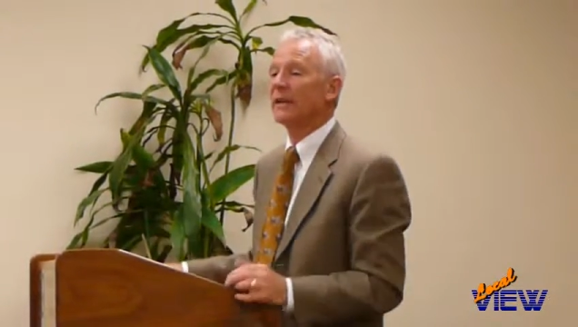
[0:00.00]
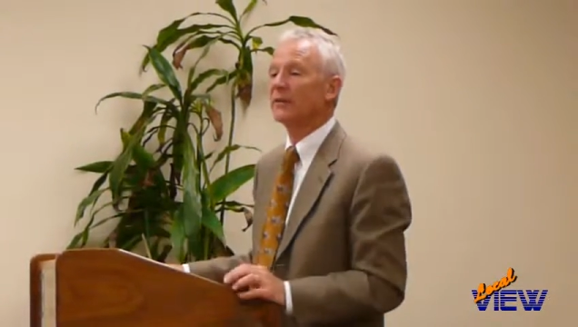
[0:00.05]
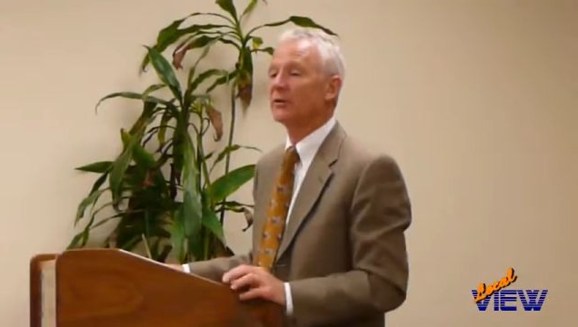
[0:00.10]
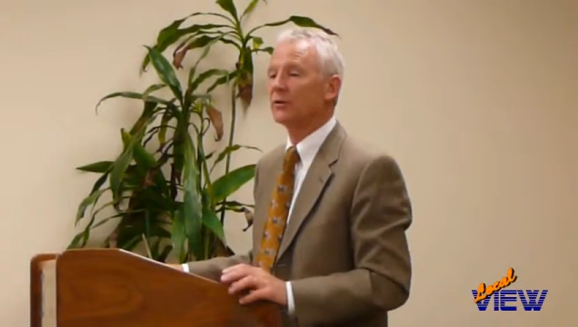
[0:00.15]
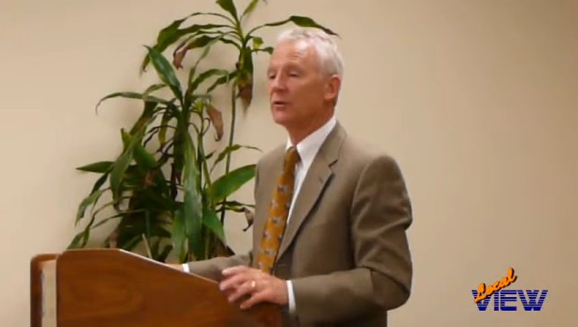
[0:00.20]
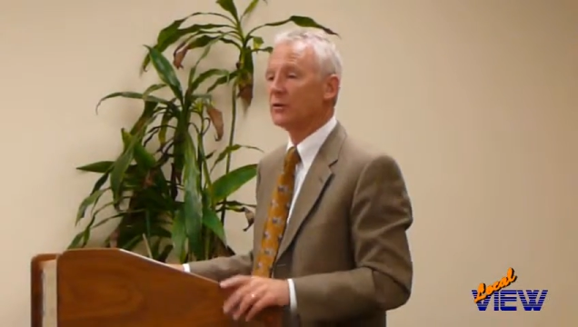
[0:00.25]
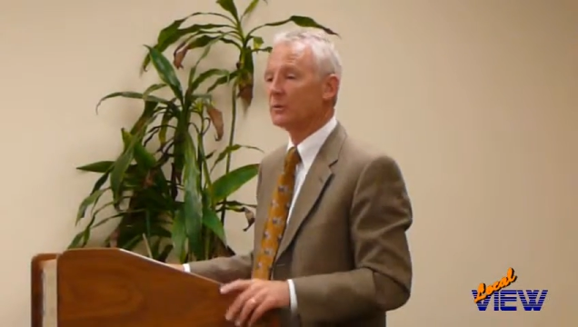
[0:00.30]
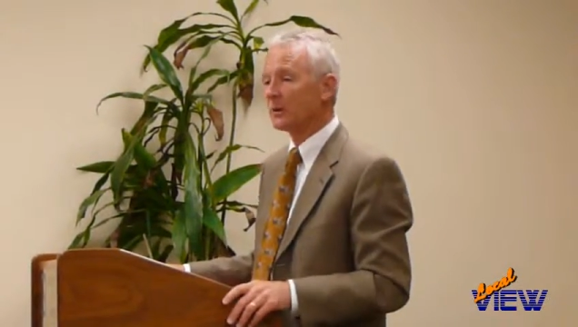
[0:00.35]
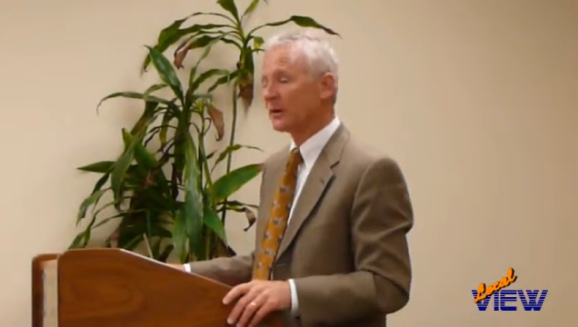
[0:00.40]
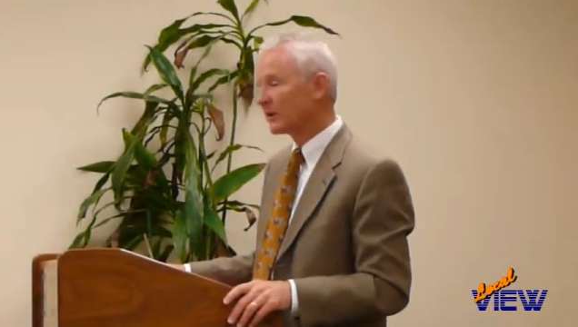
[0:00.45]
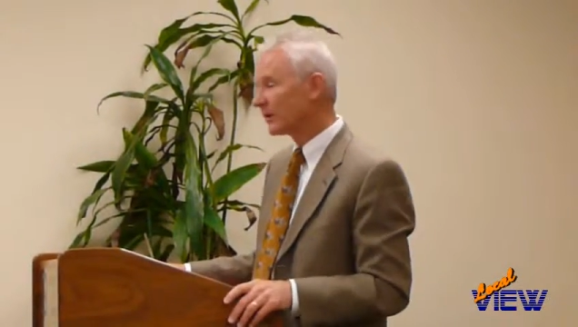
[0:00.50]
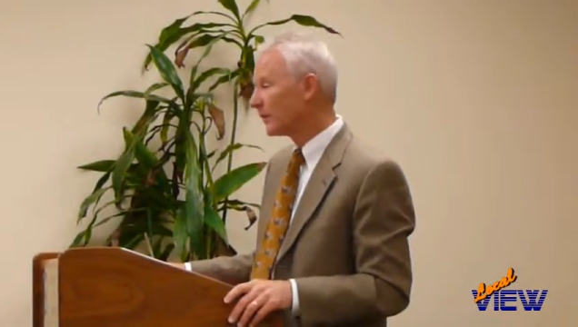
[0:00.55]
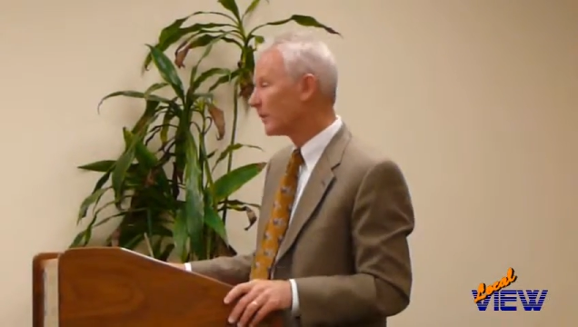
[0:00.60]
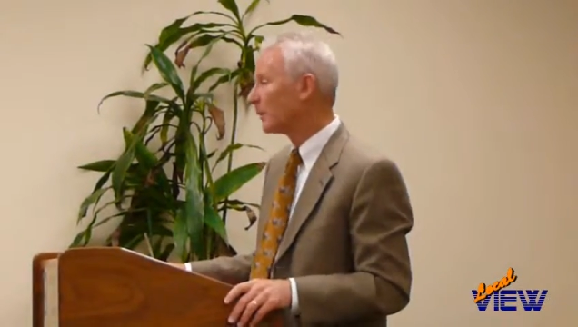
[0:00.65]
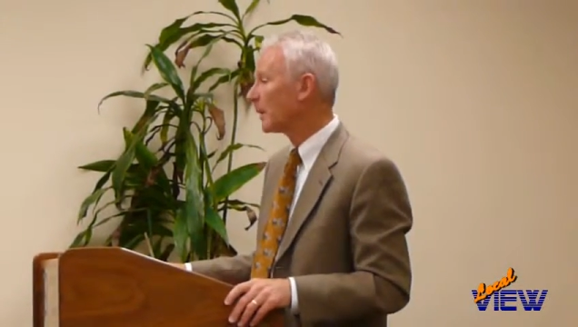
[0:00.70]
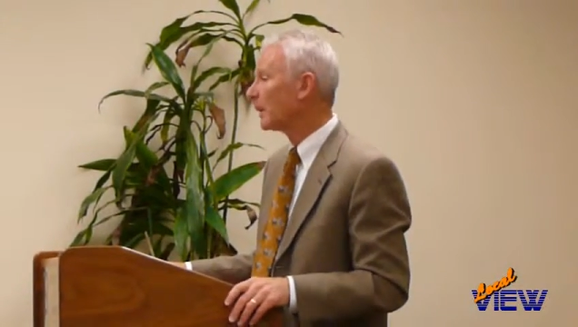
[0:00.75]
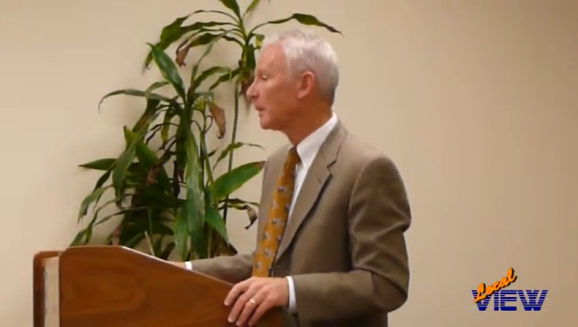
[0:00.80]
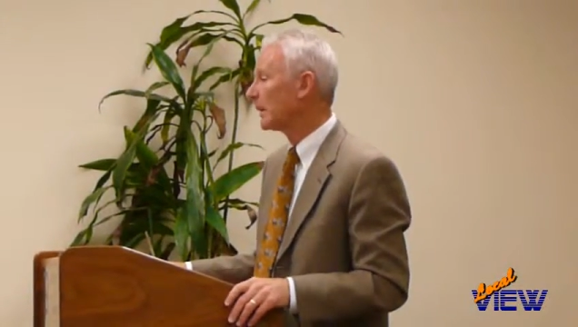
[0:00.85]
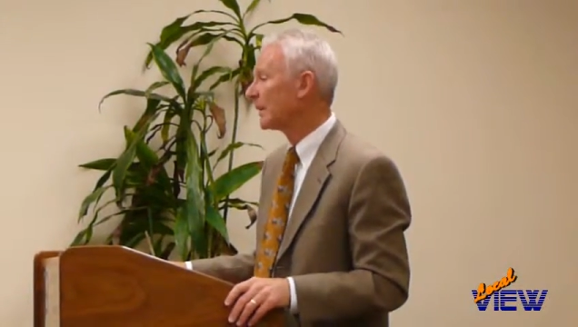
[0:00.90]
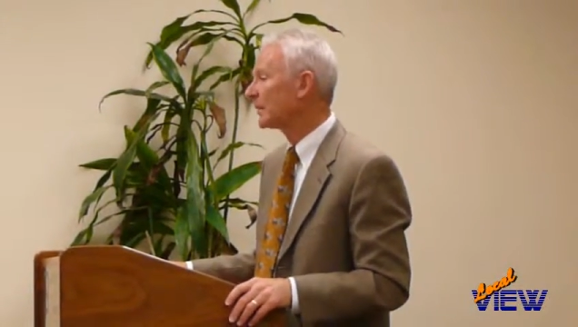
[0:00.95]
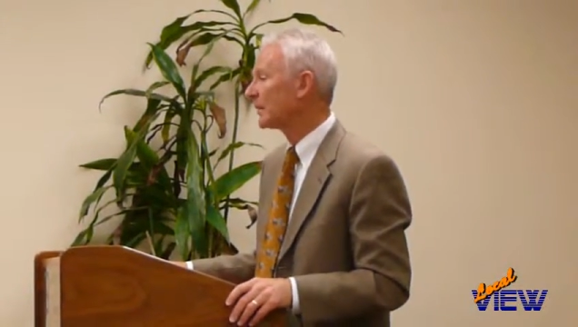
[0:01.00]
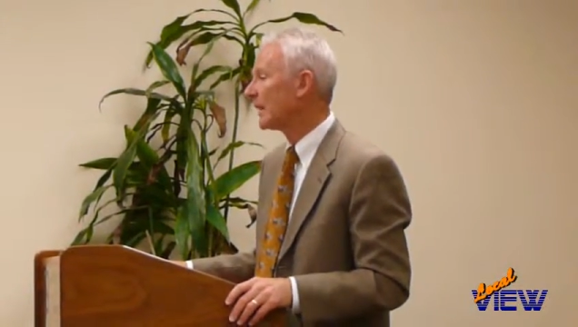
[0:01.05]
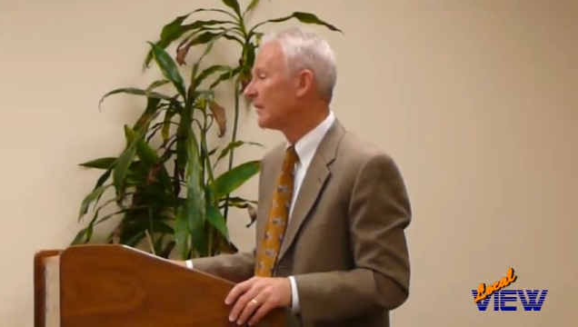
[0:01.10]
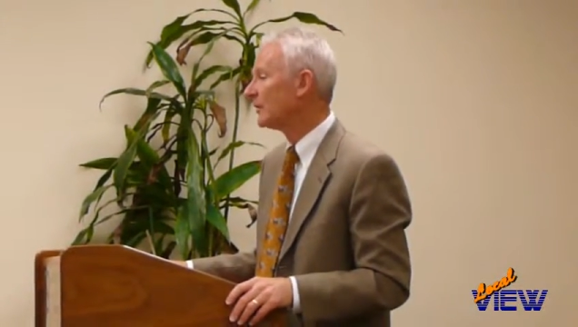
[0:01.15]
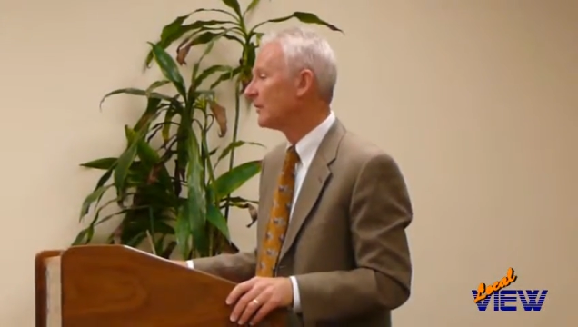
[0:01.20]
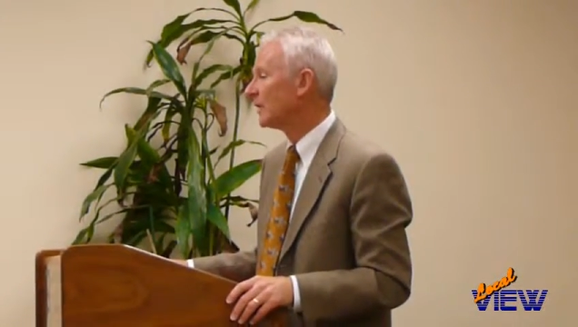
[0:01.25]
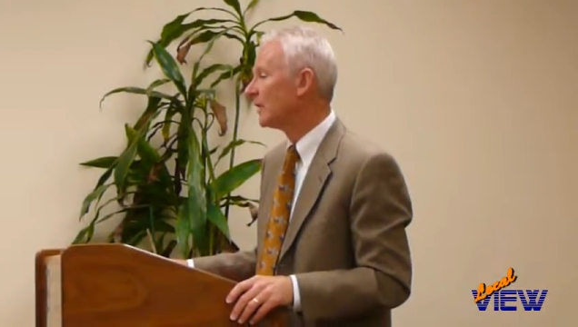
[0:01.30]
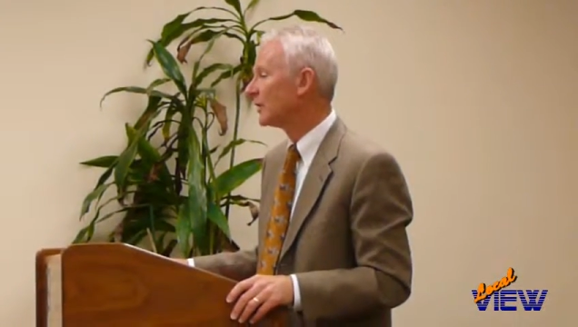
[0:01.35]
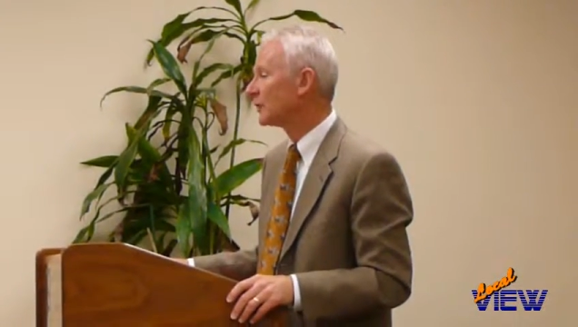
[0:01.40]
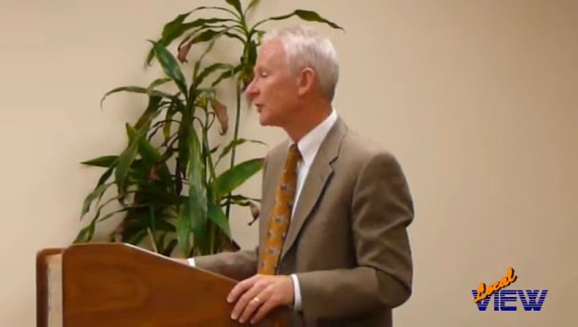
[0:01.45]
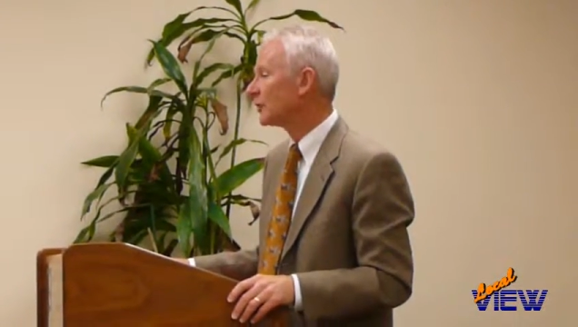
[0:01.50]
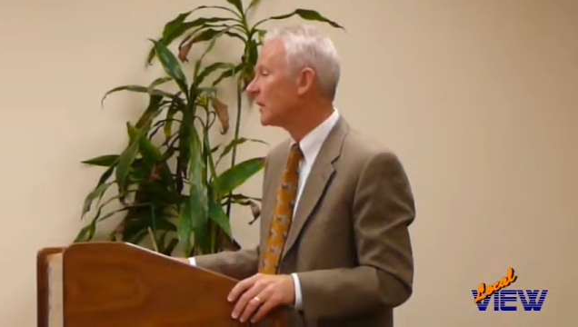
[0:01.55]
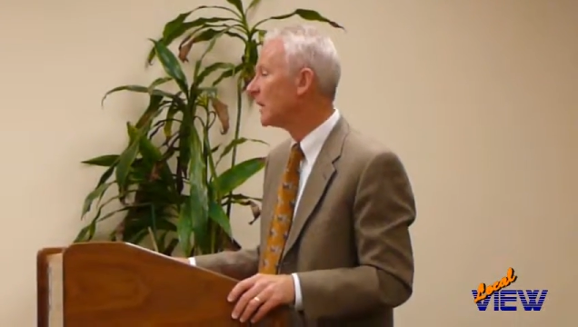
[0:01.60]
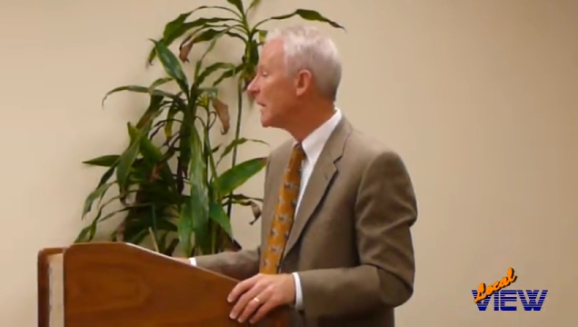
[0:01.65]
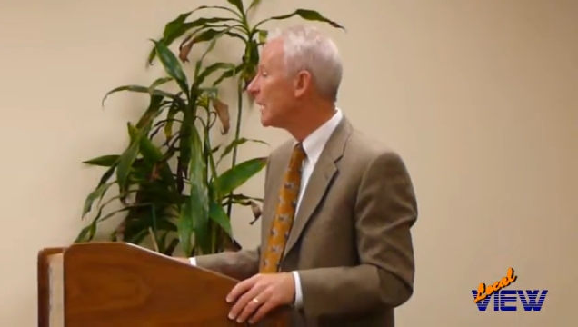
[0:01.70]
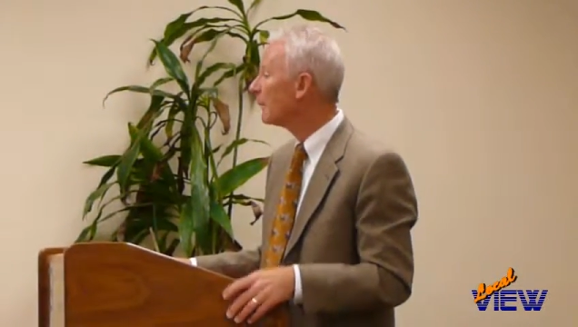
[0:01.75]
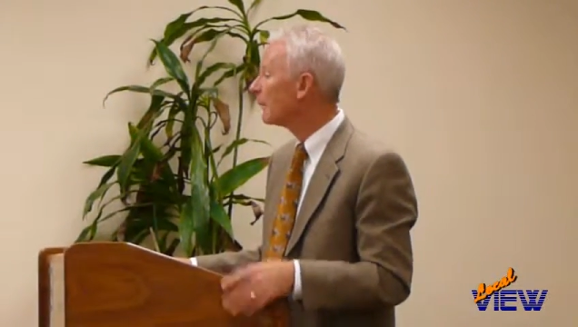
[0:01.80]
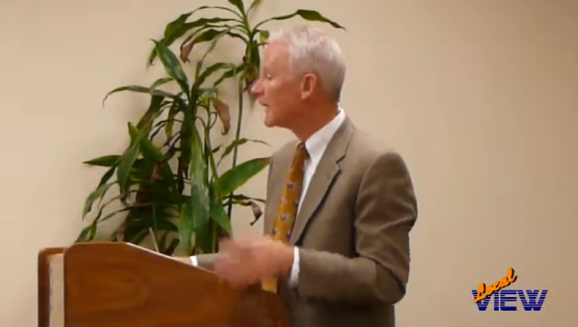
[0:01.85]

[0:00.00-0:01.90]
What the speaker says: That's too much of a public safety issue.